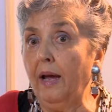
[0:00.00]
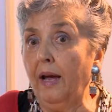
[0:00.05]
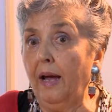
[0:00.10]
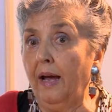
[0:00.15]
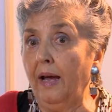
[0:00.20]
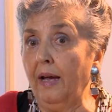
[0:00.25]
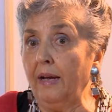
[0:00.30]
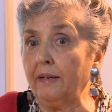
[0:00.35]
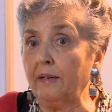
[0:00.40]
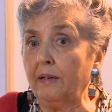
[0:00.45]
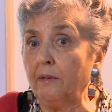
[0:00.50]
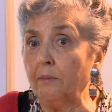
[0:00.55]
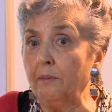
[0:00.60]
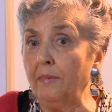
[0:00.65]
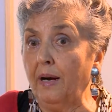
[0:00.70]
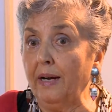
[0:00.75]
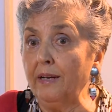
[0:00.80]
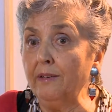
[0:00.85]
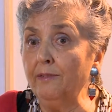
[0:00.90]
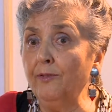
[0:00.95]
And
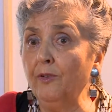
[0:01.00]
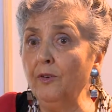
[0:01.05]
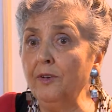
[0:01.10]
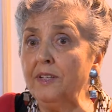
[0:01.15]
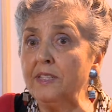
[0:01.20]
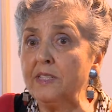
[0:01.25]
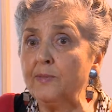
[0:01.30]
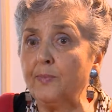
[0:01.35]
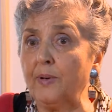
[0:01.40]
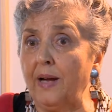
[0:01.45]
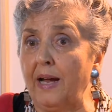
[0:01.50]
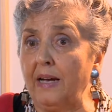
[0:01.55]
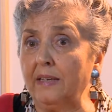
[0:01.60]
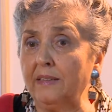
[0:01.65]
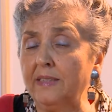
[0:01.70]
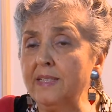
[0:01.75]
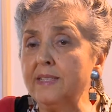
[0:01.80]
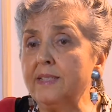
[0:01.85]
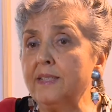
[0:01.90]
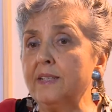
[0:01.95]
mindfulness
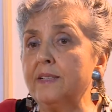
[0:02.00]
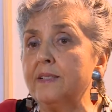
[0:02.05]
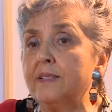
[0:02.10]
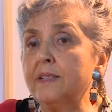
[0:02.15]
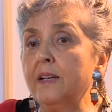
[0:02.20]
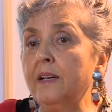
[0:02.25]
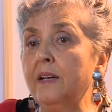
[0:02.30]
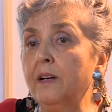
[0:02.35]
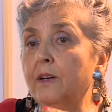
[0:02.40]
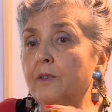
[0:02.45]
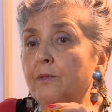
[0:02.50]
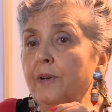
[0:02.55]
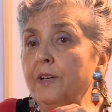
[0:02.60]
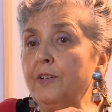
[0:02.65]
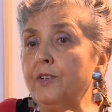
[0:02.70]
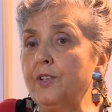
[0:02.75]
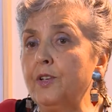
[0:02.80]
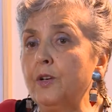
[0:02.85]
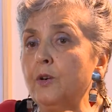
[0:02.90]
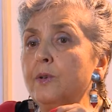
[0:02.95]
practices
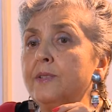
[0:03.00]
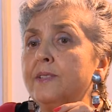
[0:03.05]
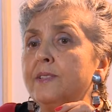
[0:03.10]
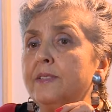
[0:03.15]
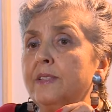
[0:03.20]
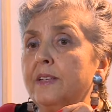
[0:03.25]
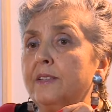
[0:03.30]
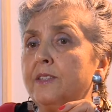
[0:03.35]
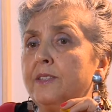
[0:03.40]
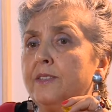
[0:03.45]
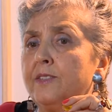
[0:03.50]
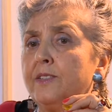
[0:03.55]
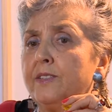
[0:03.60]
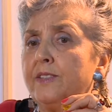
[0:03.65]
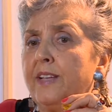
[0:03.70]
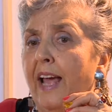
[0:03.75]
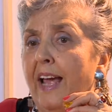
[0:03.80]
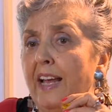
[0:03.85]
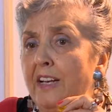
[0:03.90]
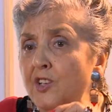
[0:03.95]
reduce the
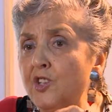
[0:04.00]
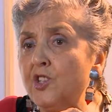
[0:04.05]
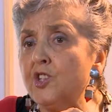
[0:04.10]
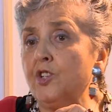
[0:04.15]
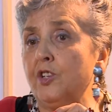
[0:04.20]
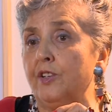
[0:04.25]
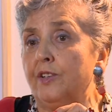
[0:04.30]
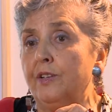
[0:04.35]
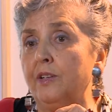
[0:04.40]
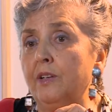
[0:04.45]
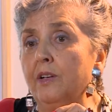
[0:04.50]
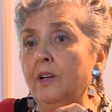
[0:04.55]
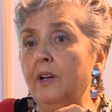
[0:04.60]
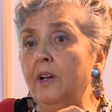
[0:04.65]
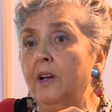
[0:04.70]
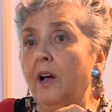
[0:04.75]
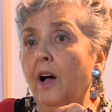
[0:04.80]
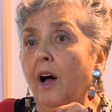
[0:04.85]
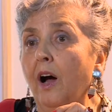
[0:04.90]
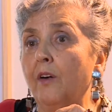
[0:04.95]
tension
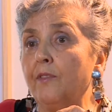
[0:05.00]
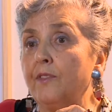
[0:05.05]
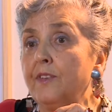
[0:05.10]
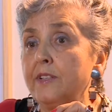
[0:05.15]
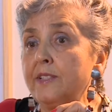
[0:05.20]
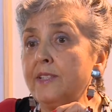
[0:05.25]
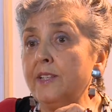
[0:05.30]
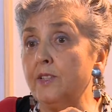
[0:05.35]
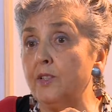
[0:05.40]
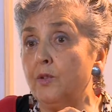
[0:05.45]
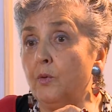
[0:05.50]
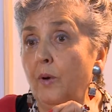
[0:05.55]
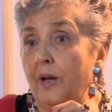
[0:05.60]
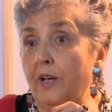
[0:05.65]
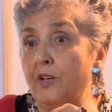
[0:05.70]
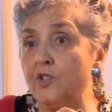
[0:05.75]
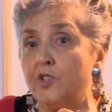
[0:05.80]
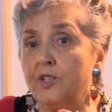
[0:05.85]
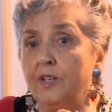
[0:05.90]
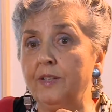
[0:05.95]
of the
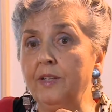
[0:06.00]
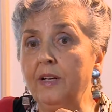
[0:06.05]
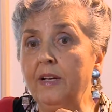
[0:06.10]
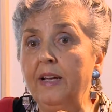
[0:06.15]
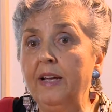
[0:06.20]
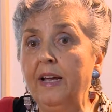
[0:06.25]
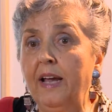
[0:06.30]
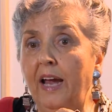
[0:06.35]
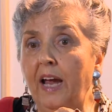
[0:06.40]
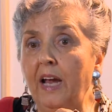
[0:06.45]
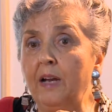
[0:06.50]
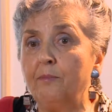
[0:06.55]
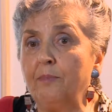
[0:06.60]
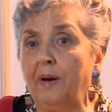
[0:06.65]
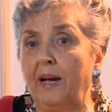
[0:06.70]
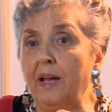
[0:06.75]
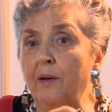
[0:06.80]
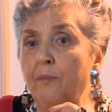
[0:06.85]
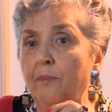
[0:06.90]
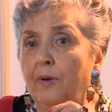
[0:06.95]
situation, and
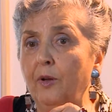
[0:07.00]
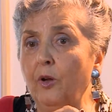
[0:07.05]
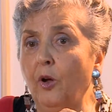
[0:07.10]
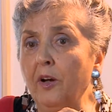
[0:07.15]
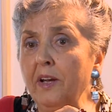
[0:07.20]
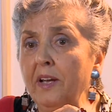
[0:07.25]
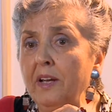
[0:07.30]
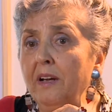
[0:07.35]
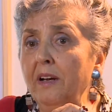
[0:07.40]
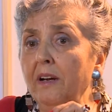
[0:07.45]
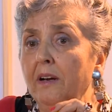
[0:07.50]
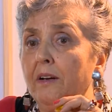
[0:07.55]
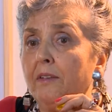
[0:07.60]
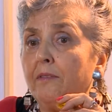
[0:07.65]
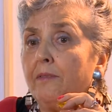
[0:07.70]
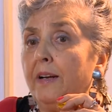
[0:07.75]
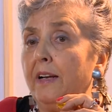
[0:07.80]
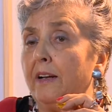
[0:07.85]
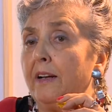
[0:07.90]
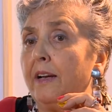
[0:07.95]
by employing
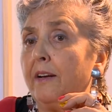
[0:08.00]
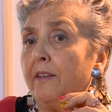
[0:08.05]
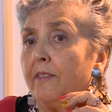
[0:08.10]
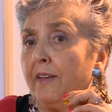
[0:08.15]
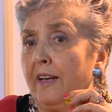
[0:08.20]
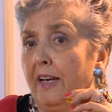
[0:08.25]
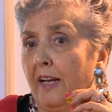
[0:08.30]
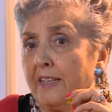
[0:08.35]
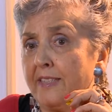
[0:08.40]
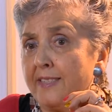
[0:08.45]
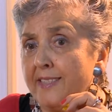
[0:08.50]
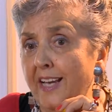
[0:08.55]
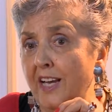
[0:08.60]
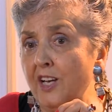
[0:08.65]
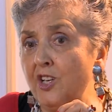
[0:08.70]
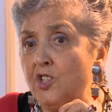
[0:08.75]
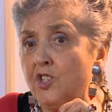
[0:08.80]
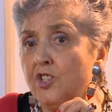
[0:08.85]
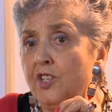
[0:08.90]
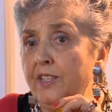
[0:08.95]

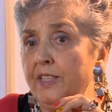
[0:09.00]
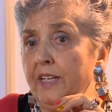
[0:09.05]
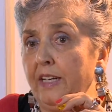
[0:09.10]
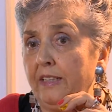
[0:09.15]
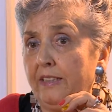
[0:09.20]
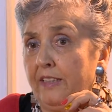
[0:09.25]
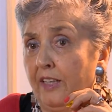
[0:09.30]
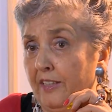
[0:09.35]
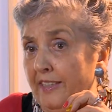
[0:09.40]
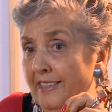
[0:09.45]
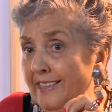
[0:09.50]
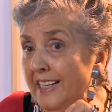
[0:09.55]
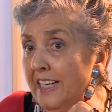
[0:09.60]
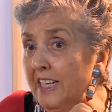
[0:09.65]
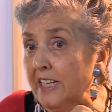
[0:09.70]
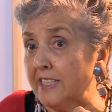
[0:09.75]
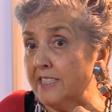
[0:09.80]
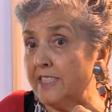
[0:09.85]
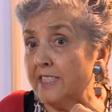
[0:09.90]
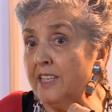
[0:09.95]
relaxation
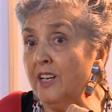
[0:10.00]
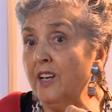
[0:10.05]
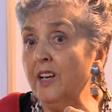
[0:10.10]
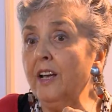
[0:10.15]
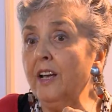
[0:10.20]
techniques